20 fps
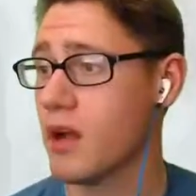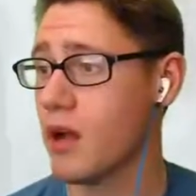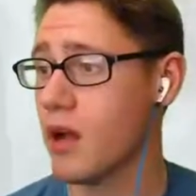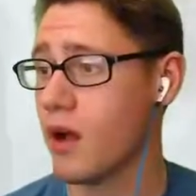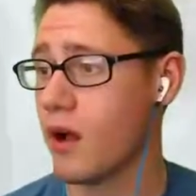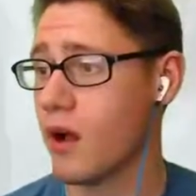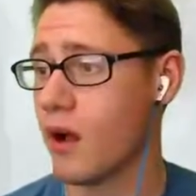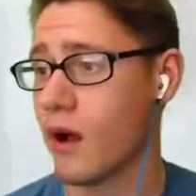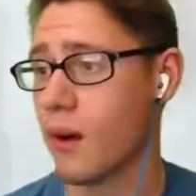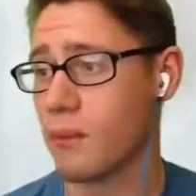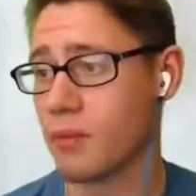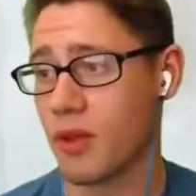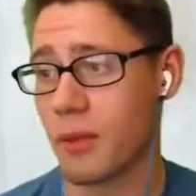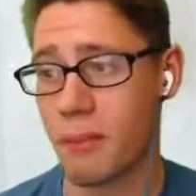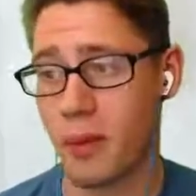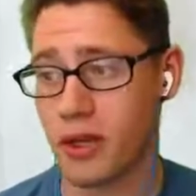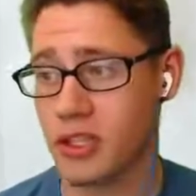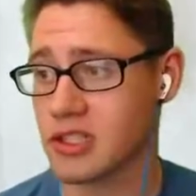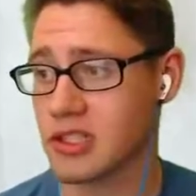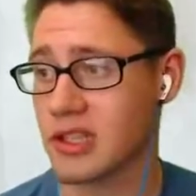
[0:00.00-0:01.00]
The
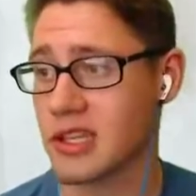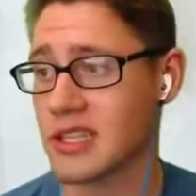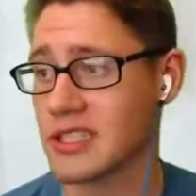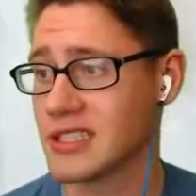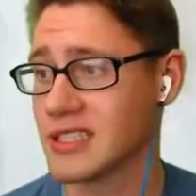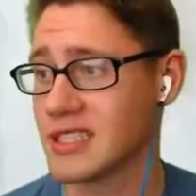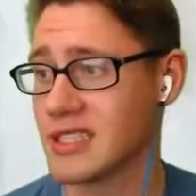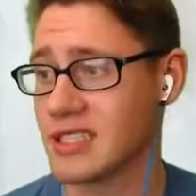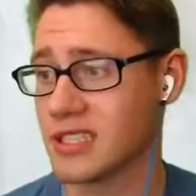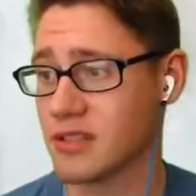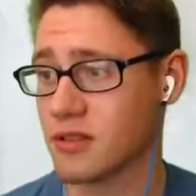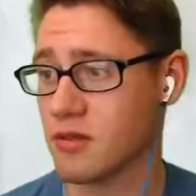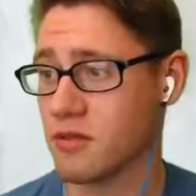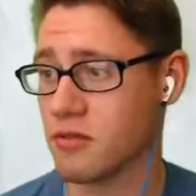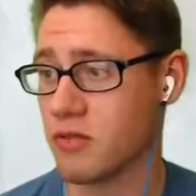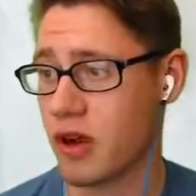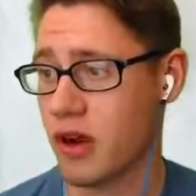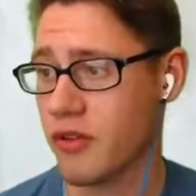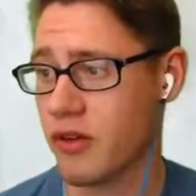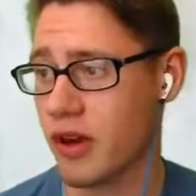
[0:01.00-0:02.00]
Merciless is
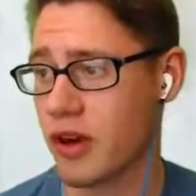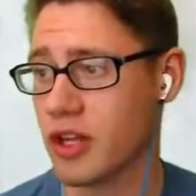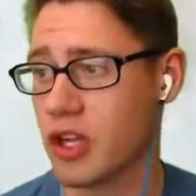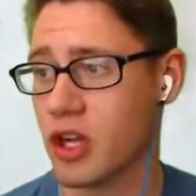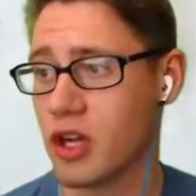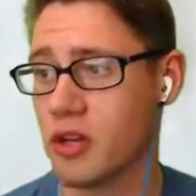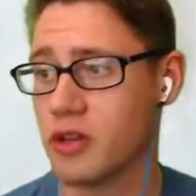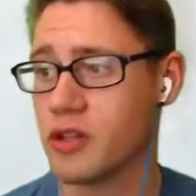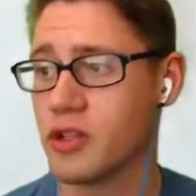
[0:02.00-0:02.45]
very, very good.